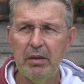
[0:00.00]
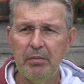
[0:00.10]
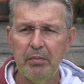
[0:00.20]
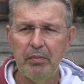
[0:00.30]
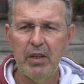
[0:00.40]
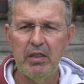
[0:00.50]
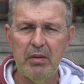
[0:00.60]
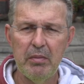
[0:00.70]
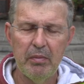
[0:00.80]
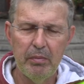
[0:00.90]
uh, is
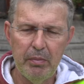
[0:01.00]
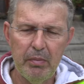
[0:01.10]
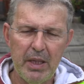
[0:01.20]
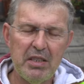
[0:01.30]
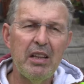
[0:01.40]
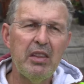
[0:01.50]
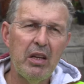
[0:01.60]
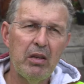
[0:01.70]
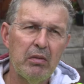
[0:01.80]
a basaltic,